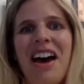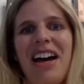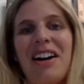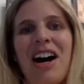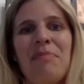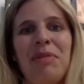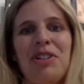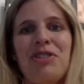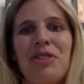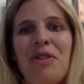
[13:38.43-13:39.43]

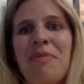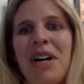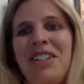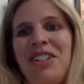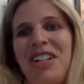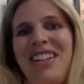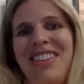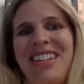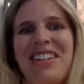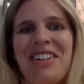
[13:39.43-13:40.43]
accomplished so much in
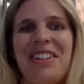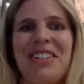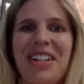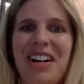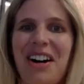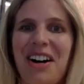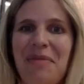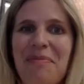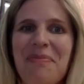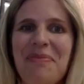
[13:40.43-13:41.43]
the years to
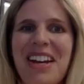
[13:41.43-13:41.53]
come.